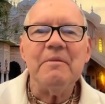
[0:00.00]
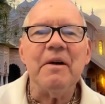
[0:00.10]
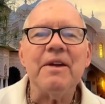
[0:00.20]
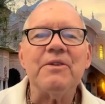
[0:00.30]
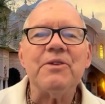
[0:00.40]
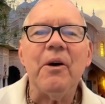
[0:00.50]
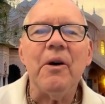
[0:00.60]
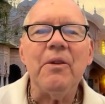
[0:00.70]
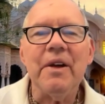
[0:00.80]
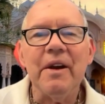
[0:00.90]
But it's
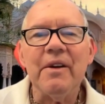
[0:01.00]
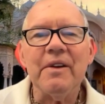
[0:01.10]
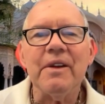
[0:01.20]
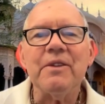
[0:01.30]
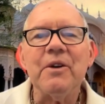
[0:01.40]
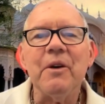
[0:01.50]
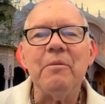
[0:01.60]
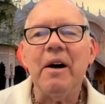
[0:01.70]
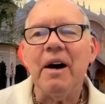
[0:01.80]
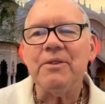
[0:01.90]
all there and it's all
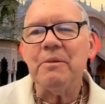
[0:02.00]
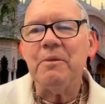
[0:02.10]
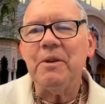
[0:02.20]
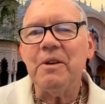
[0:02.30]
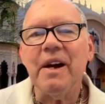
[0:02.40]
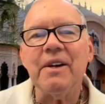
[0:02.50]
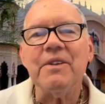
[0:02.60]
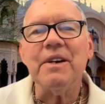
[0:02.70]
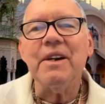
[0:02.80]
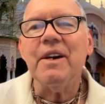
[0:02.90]
possible, and